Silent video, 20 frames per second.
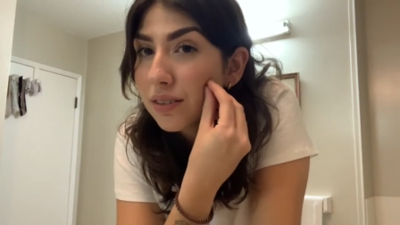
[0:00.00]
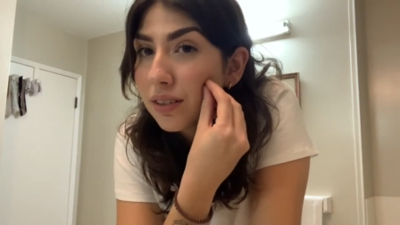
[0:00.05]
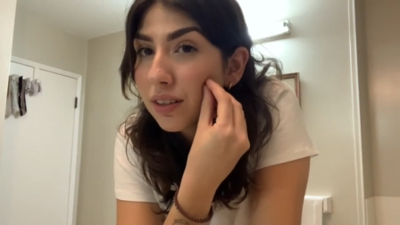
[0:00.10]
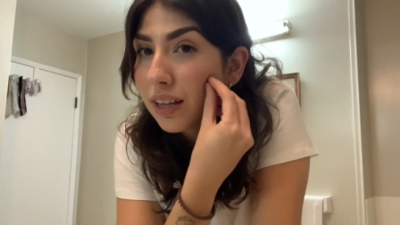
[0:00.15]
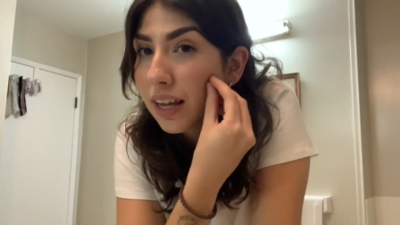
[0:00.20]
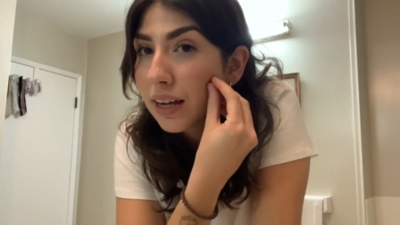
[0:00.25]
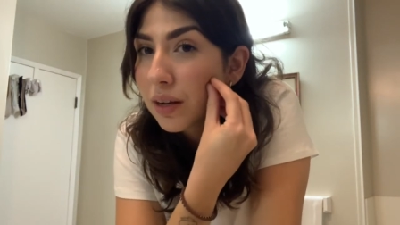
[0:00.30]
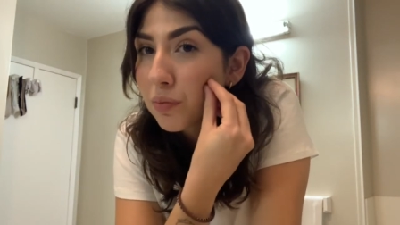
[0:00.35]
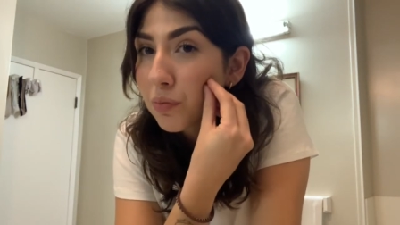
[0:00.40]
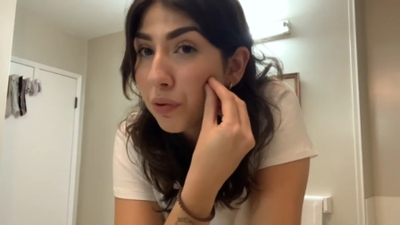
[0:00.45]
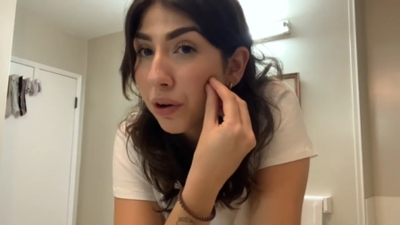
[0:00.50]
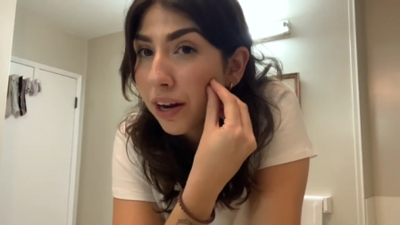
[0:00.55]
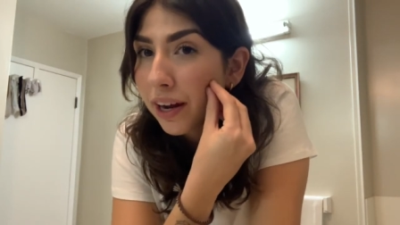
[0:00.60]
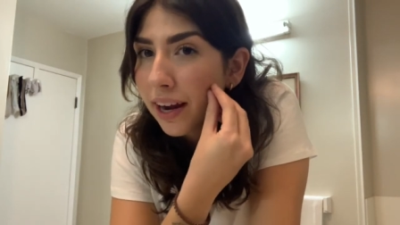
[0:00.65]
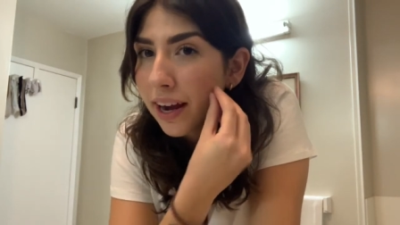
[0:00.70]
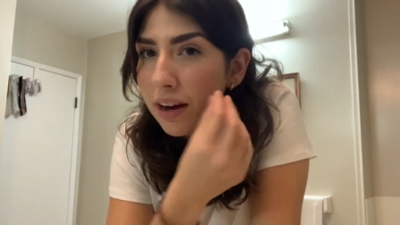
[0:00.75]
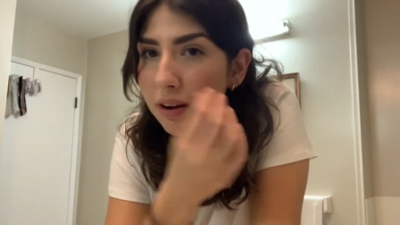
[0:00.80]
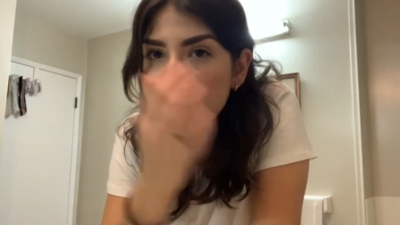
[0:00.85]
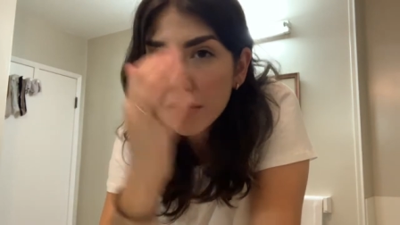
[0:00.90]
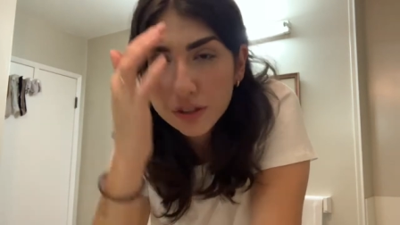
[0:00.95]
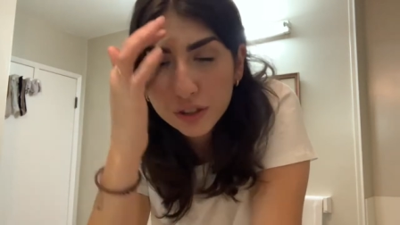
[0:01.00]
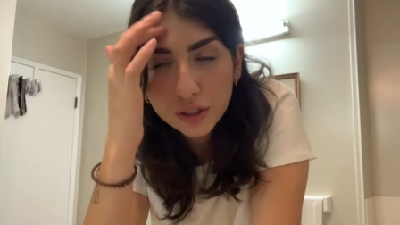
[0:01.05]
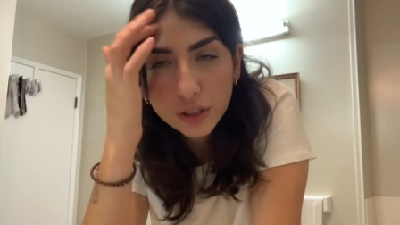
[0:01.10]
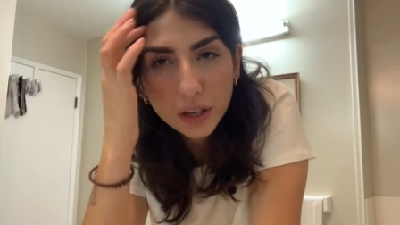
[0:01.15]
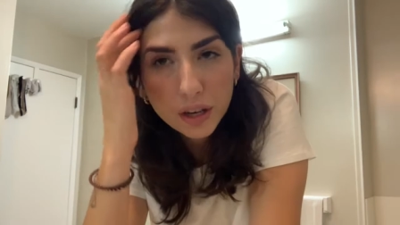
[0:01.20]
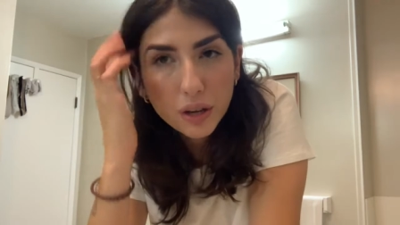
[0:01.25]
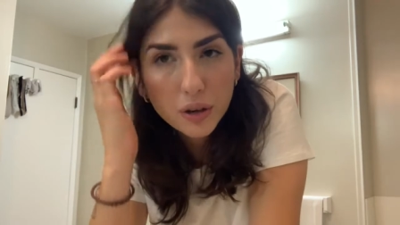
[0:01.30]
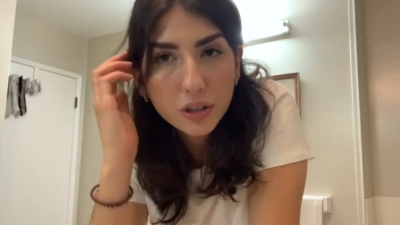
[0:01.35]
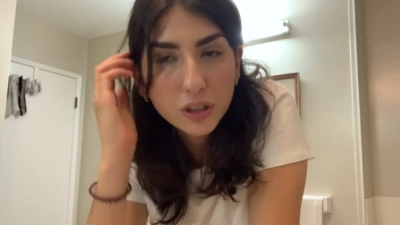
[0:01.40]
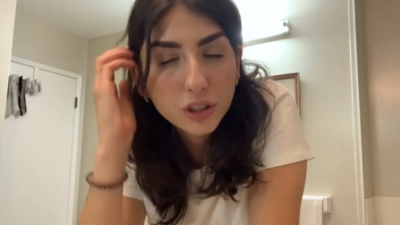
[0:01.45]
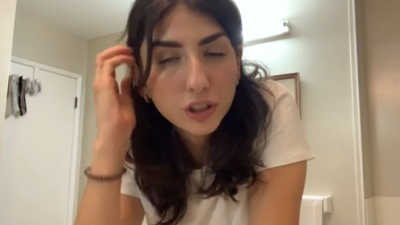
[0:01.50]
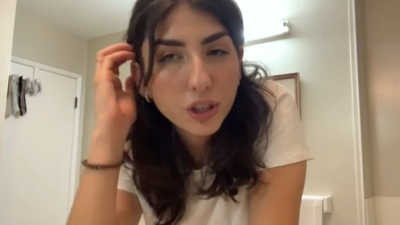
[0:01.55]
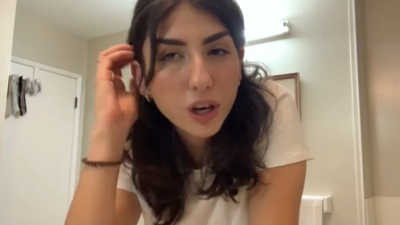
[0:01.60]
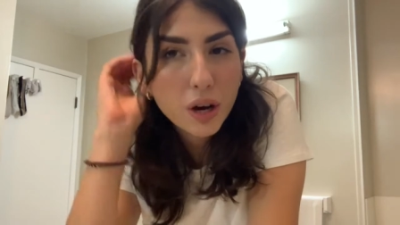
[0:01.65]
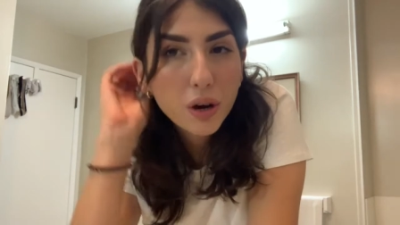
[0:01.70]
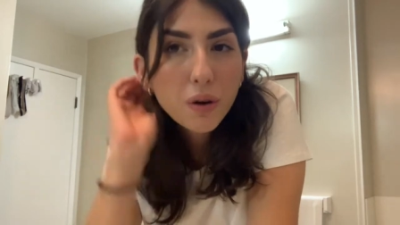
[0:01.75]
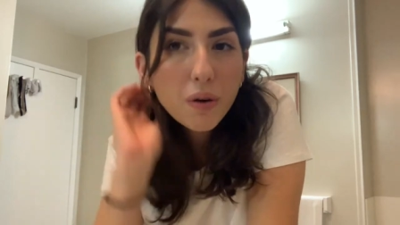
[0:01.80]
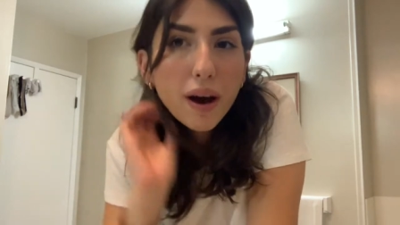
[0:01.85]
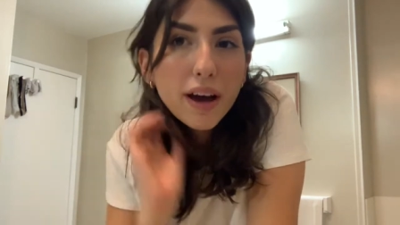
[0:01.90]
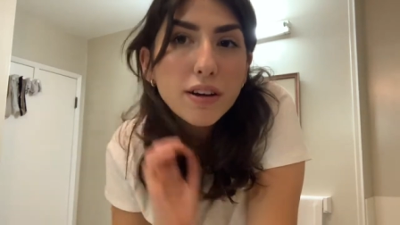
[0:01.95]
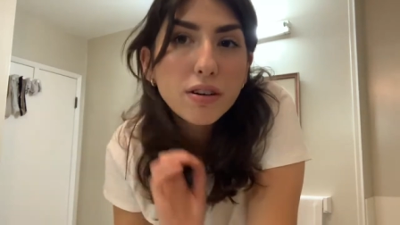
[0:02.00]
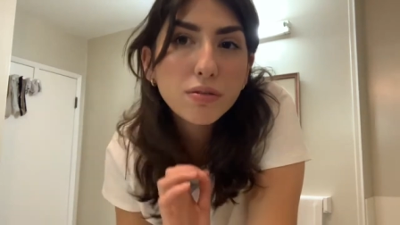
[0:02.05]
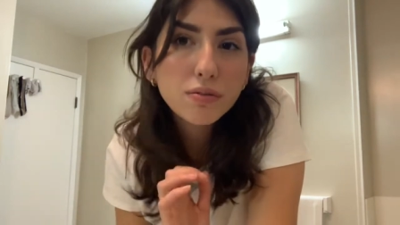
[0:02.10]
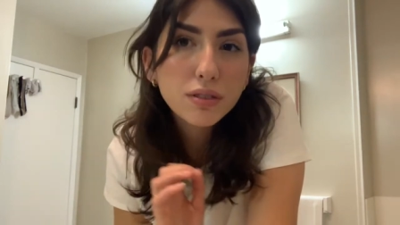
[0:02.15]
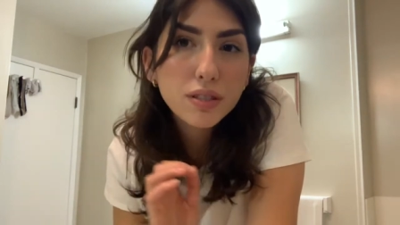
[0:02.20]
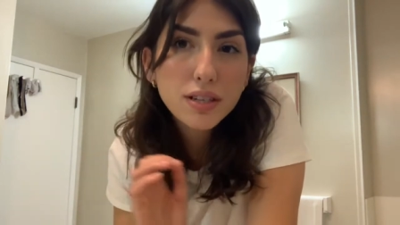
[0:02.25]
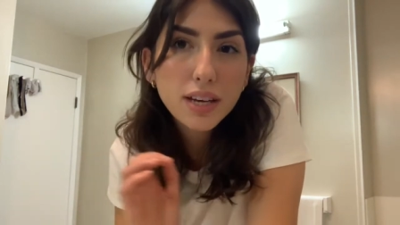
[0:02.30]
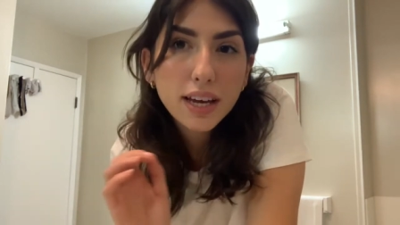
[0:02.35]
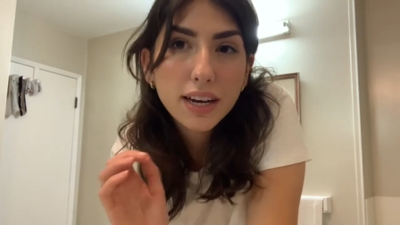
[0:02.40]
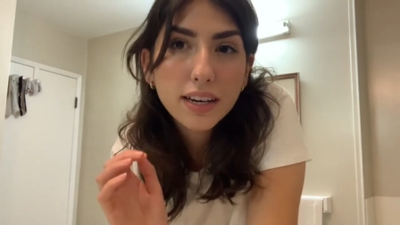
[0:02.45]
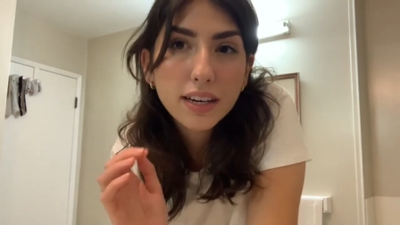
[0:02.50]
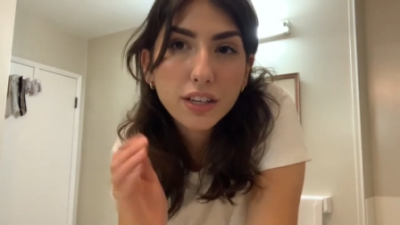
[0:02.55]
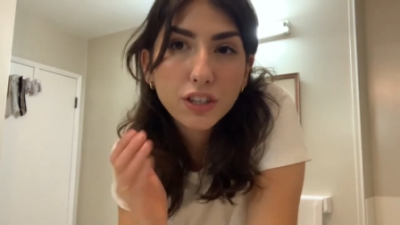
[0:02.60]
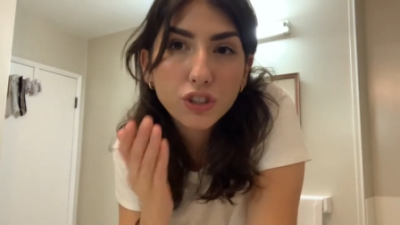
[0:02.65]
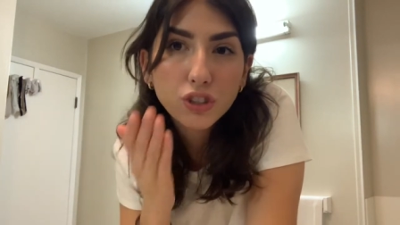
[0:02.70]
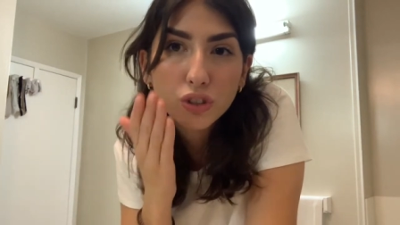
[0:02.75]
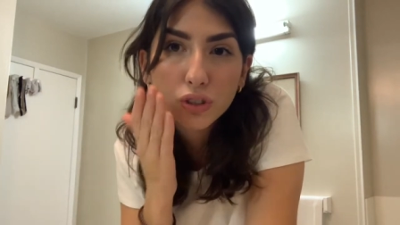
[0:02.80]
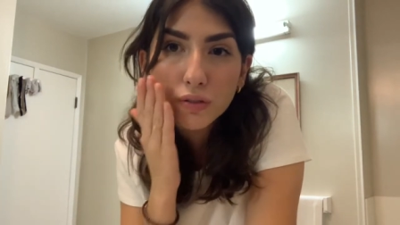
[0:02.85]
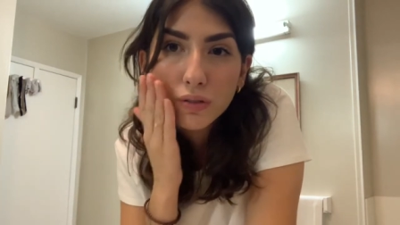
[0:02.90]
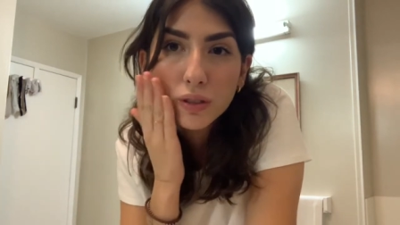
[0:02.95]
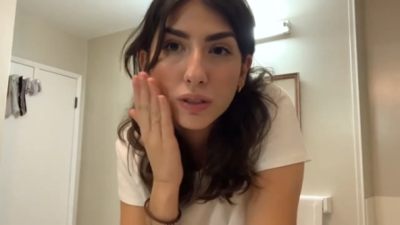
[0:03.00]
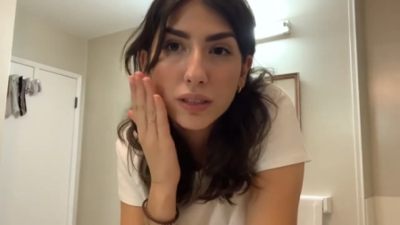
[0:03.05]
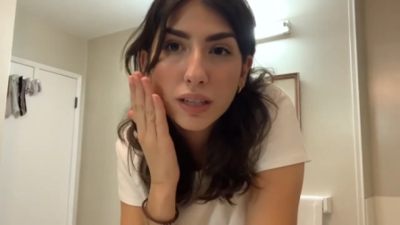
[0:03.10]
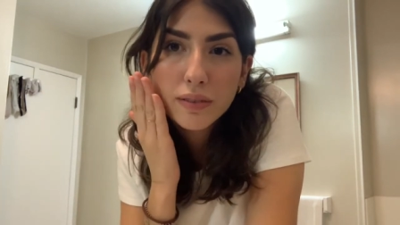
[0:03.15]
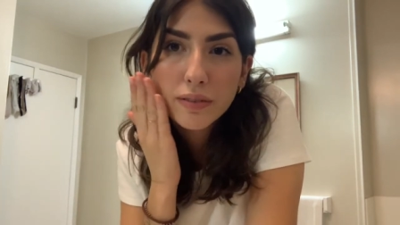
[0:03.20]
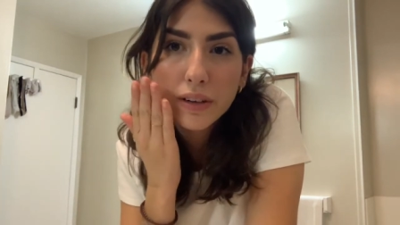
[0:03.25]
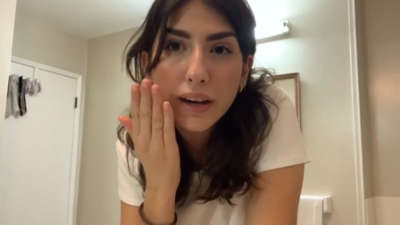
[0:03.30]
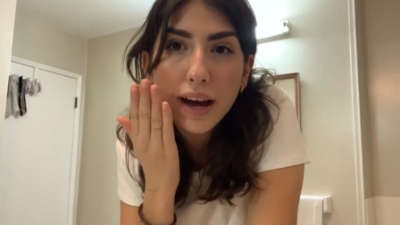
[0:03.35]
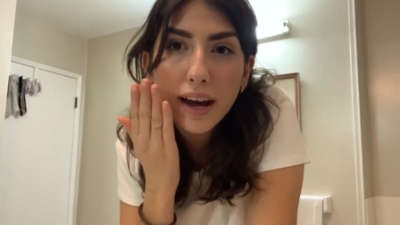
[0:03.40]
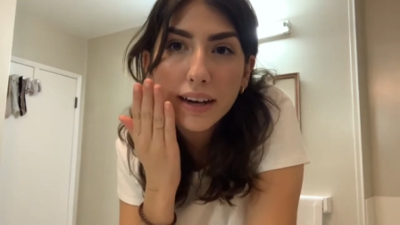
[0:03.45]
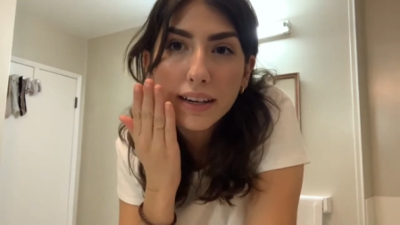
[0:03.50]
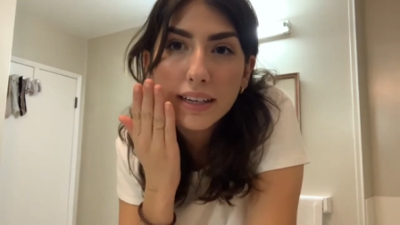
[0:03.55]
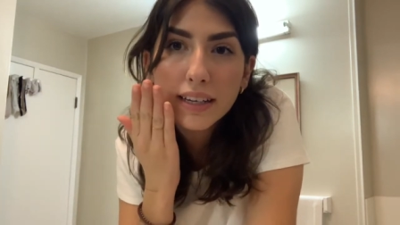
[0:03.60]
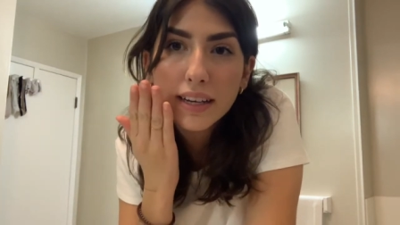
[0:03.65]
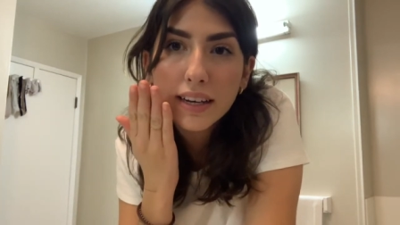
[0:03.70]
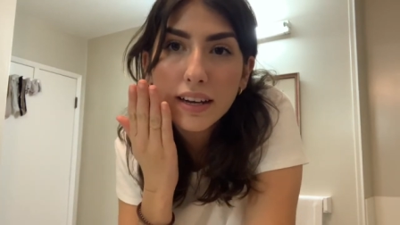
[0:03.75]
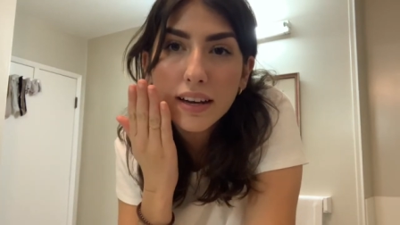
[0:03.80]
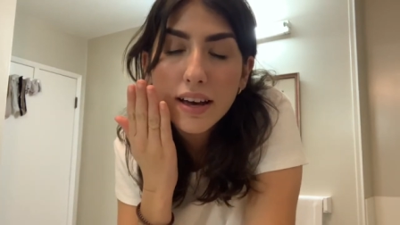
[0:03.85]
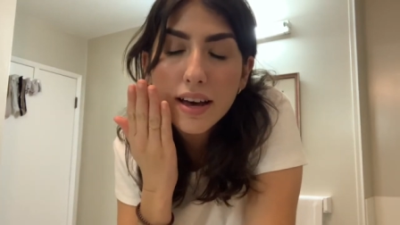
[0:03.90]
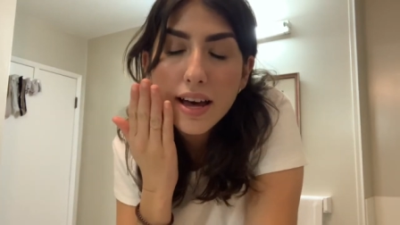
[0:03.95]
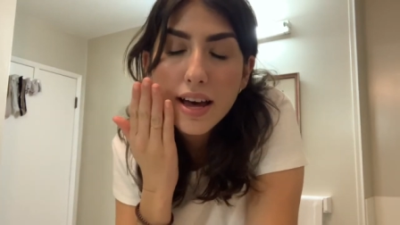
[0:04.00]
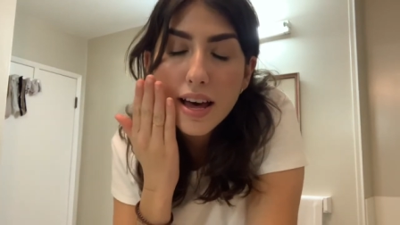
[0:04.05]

breakouts. So I don't really get any surface level acne.